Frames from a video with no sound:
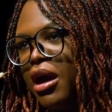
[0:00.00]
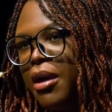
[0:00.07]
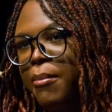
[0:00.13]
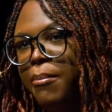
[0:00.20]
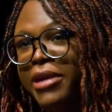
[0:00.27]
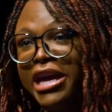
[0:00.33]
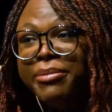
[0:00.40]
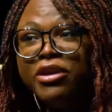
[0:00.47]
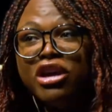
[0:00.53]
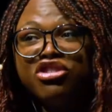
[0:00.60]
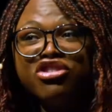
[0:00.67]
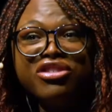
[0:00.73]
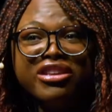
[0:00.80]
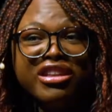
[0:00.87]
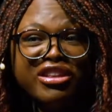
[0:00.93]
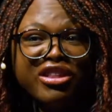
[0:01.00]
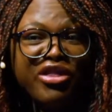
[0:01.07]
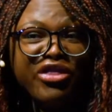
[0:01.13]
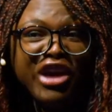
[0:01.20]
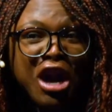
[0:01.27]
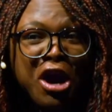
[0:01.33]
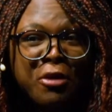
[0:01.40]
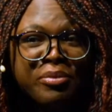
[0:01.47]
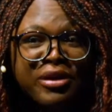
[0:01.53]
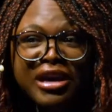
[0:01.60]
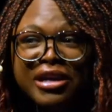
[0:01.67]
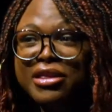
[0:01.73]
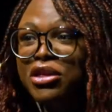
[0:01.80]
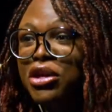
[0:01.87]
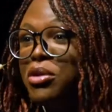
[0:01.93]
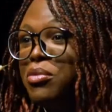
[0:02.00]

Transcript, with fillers: Maybe I just needed a therapist.